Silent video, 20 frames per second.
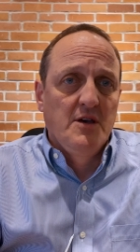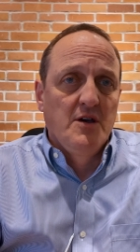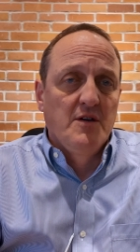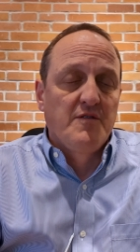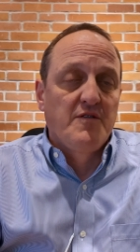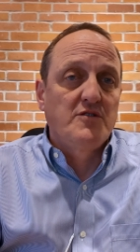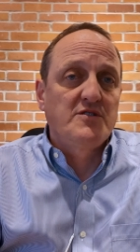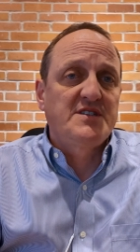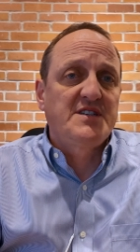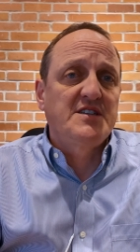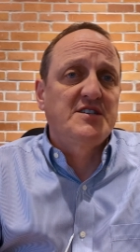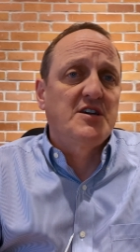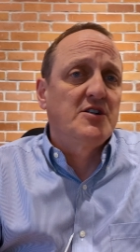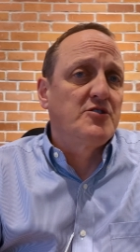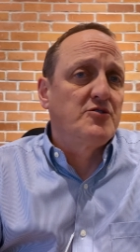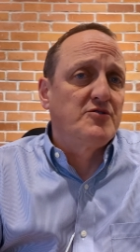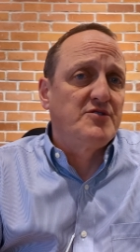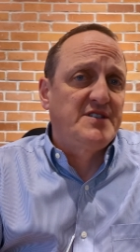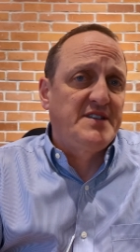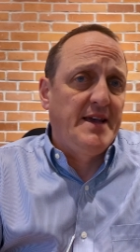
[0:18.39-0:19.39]
First is
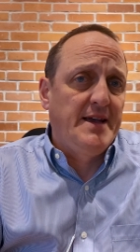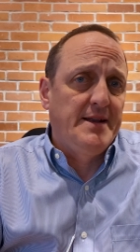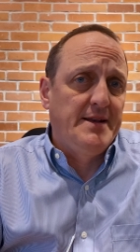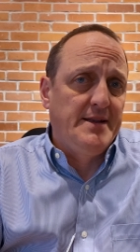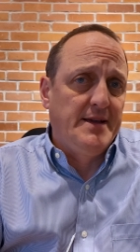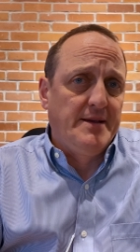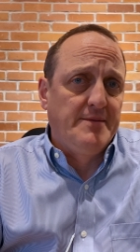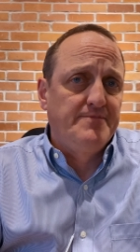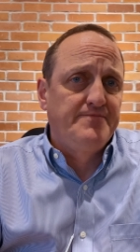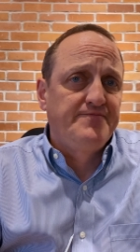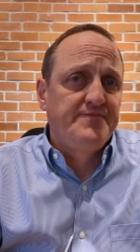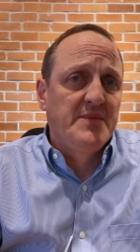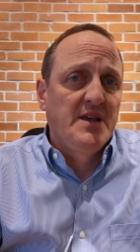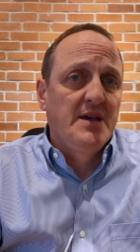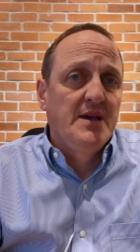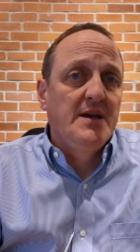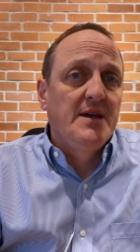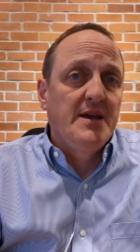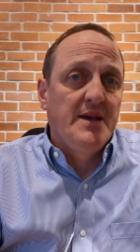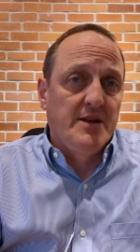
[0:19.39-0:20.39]
understanding,
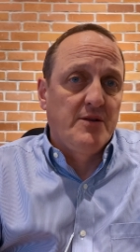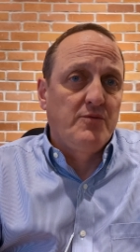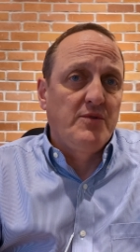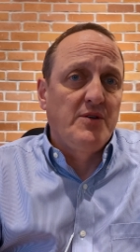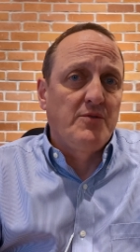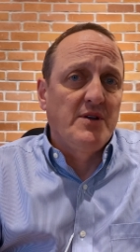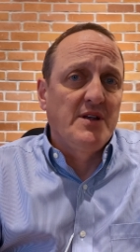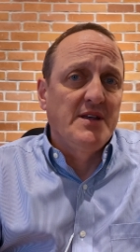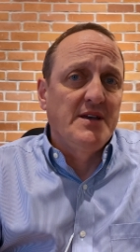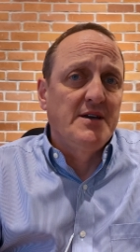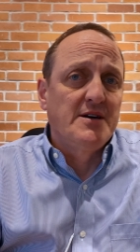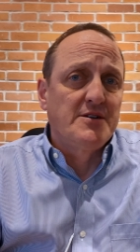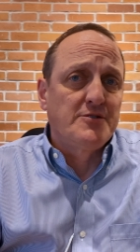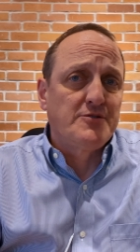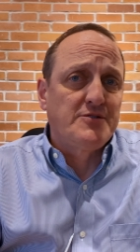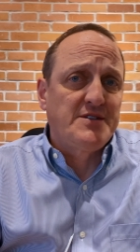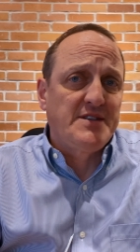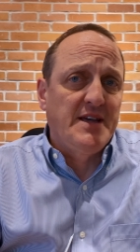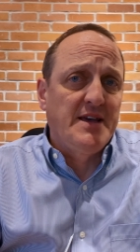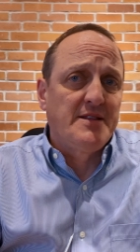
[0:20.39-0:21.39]
and we really
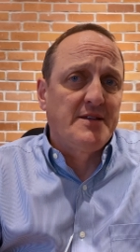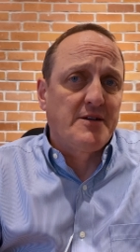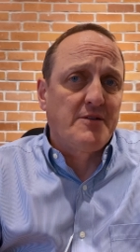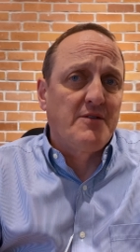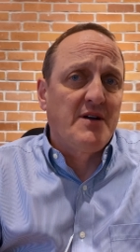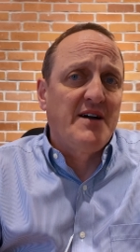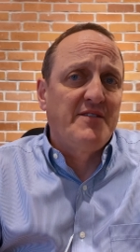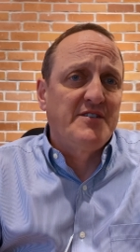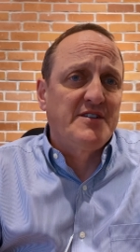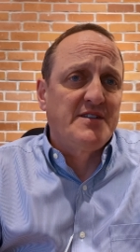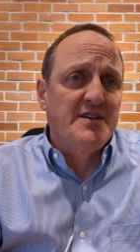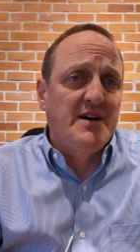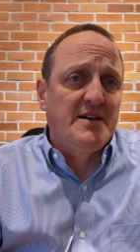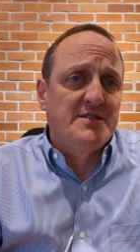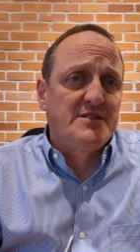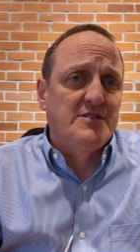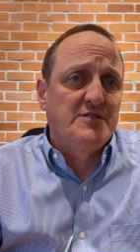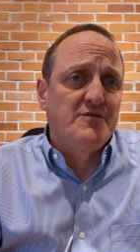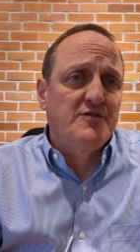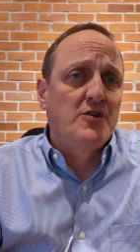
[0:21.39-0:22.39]
understand the
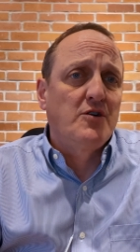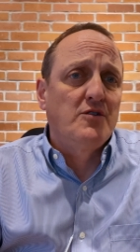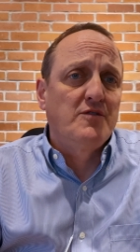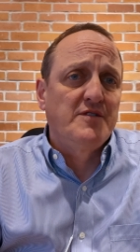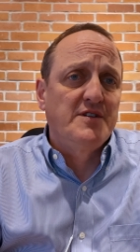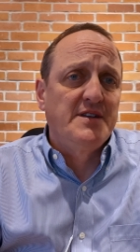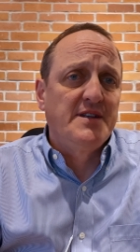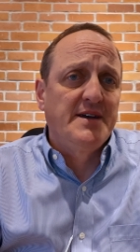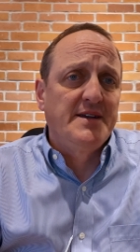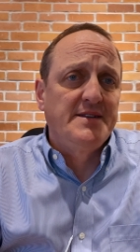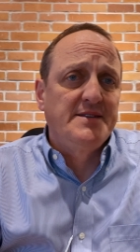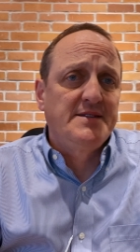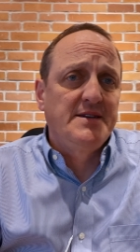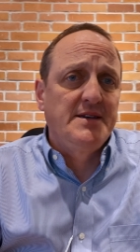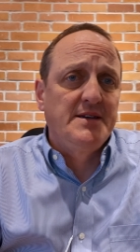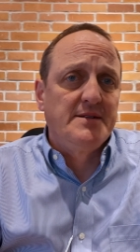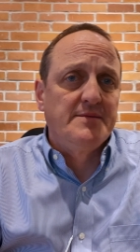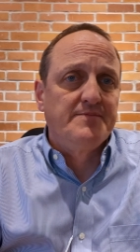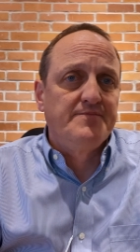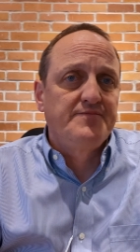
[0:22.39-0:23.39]
gravitas of COVID
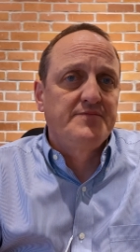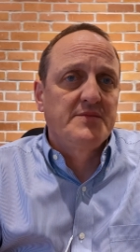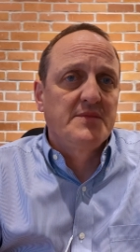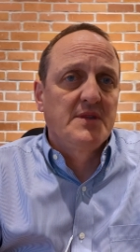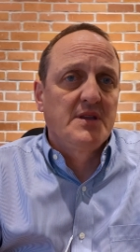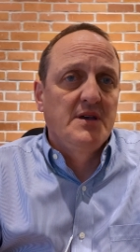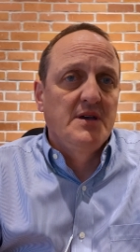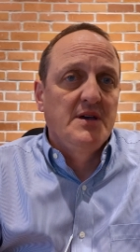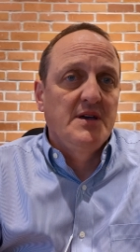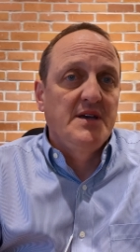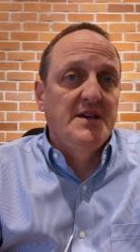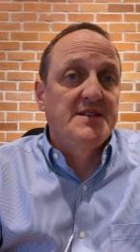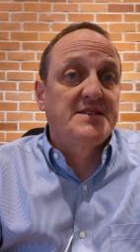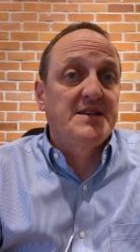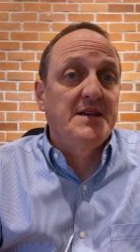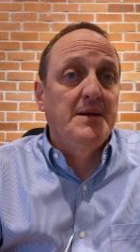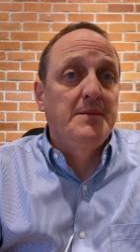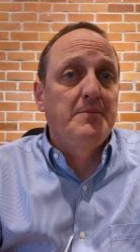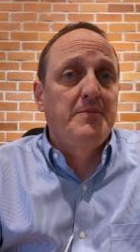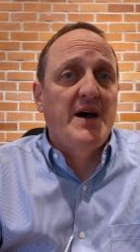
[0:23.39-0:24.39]
19, its
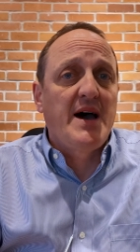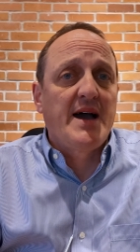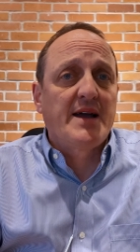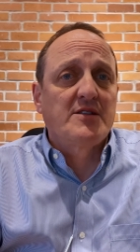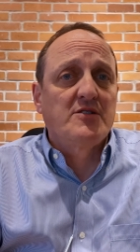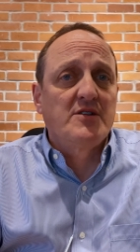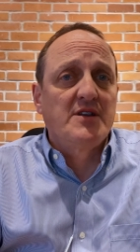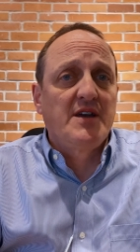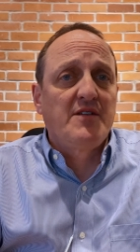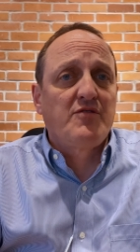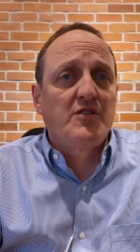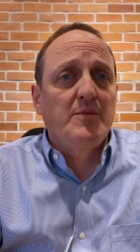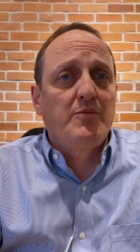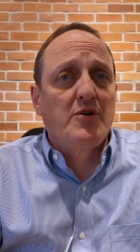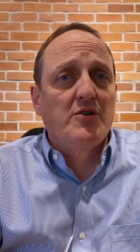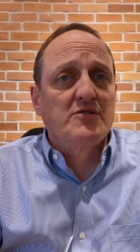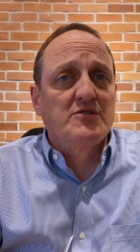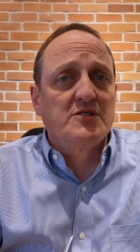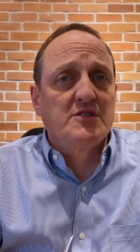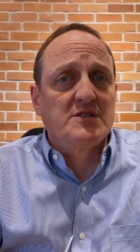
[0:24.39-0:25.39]
impact on every
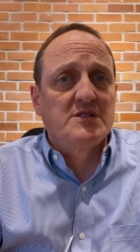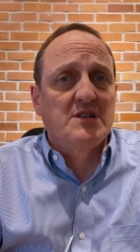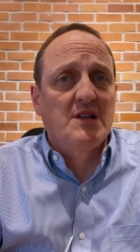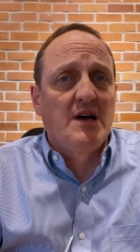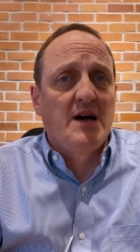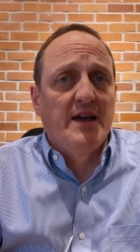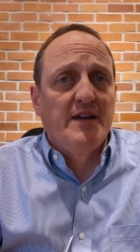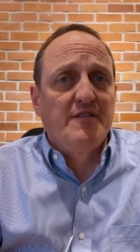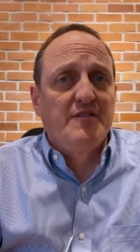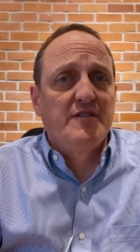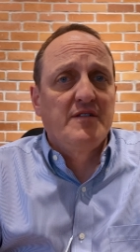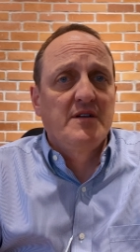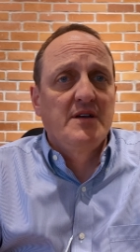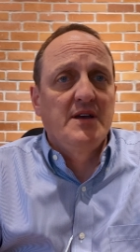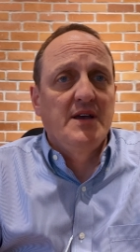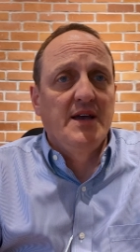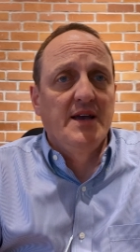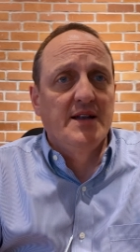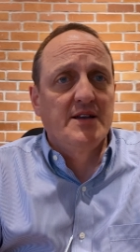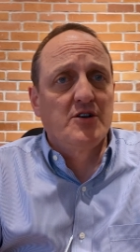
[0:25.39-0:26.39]
person's life
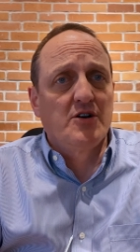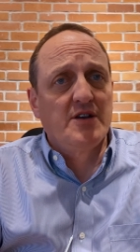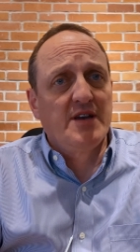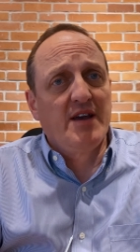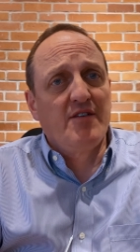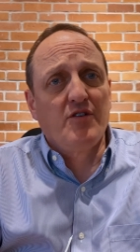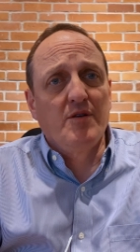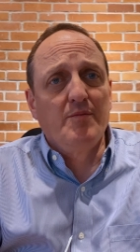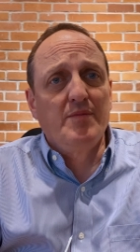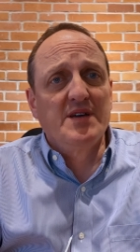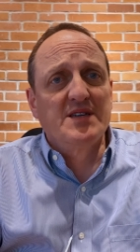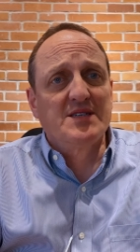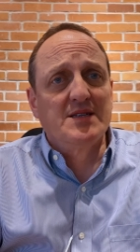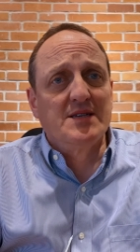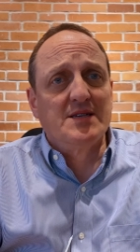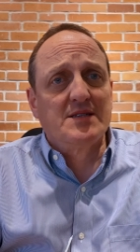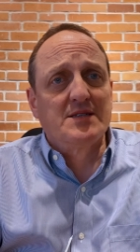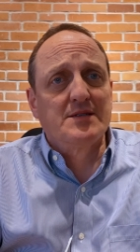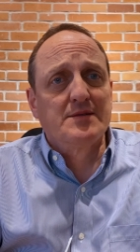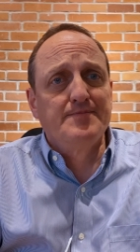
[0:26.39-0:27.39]
and on every
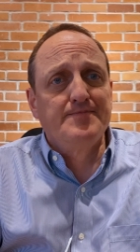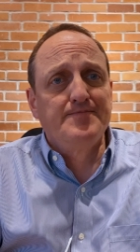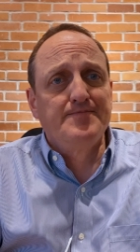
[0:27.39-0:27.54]
business.